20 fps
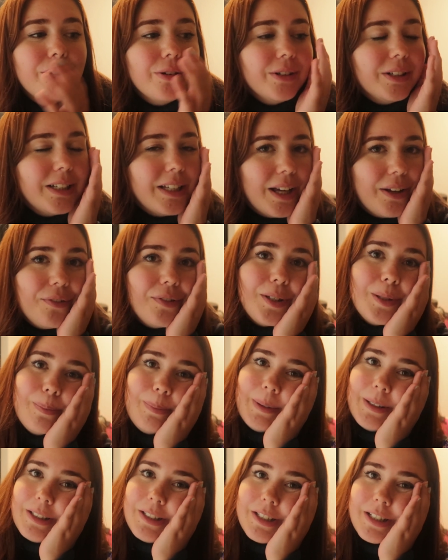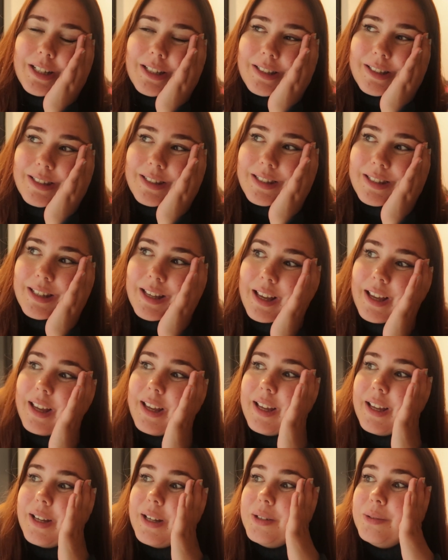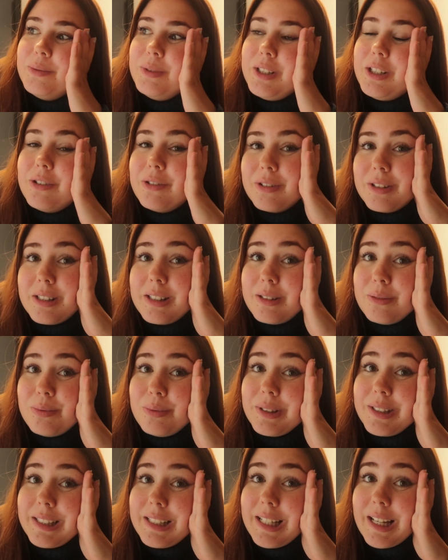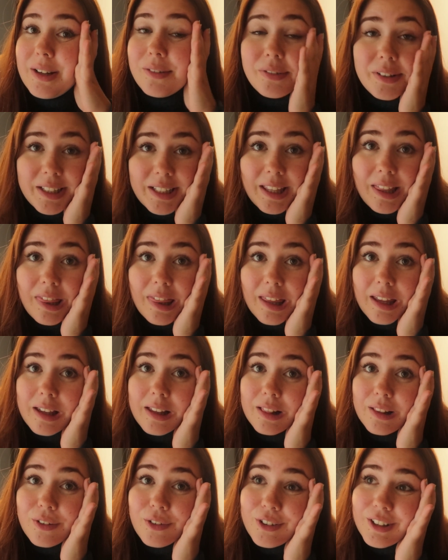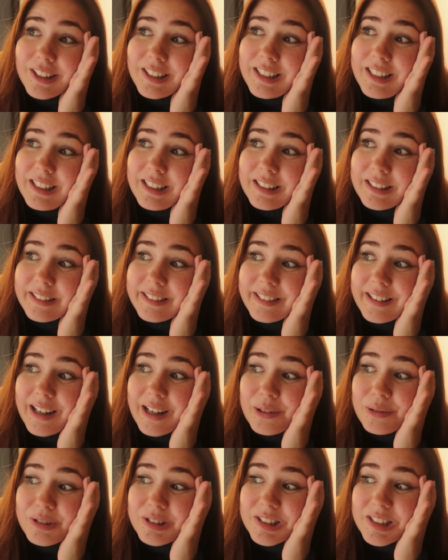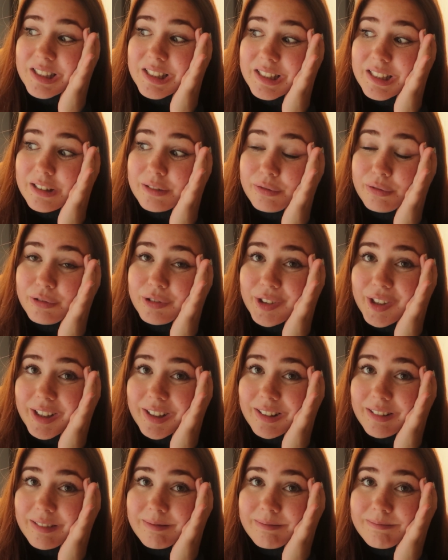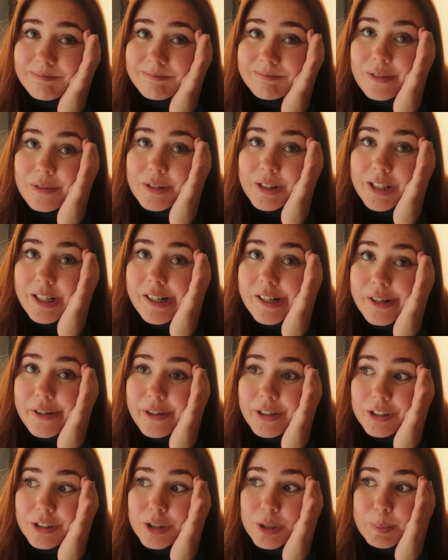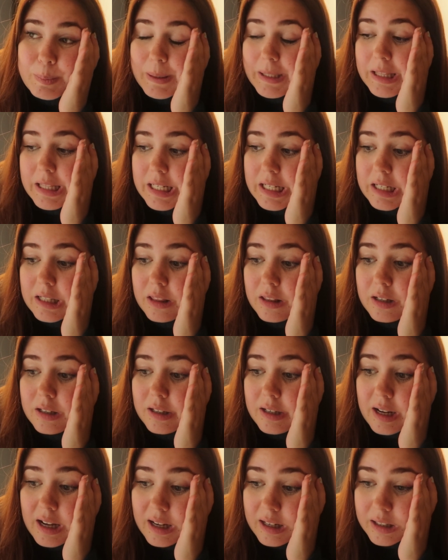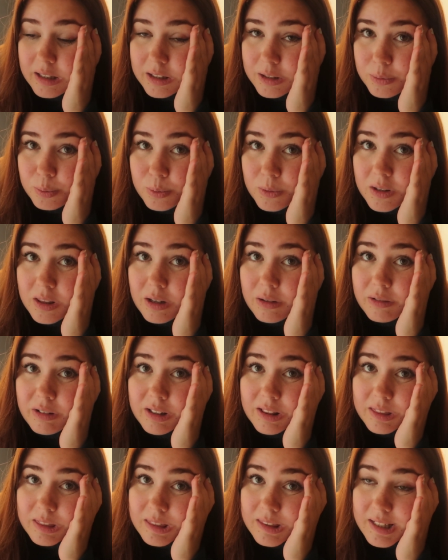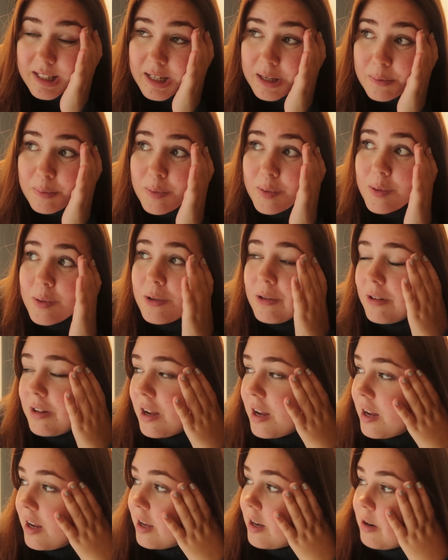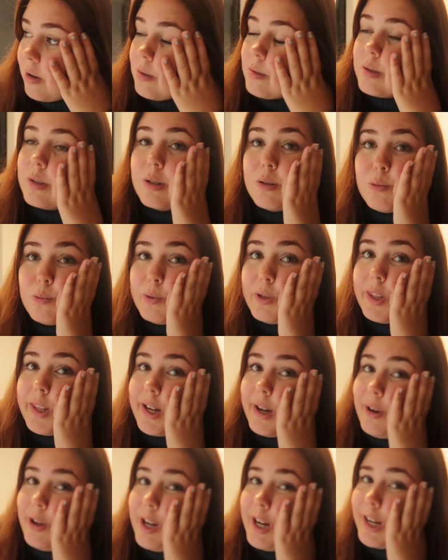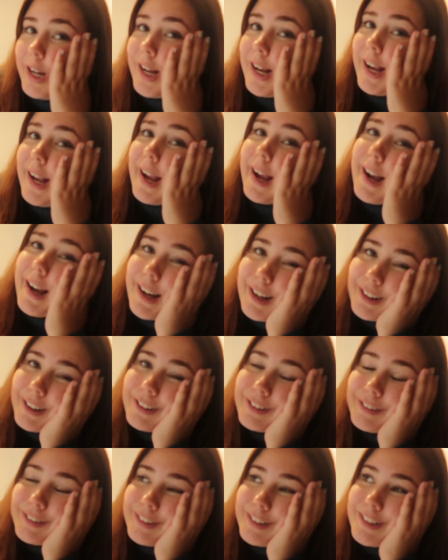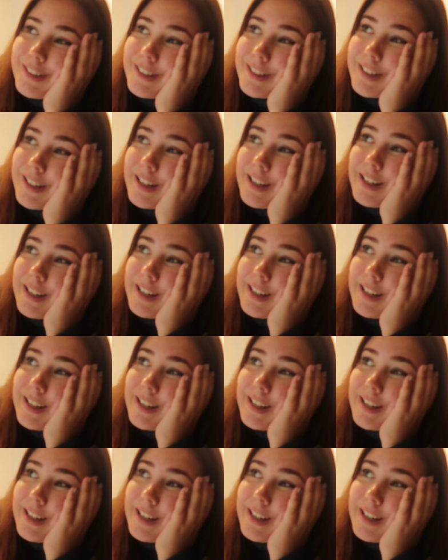don't have sponges, we don't really have anything to clean our stuff with. We are going to spend another night without a table and also without a couch.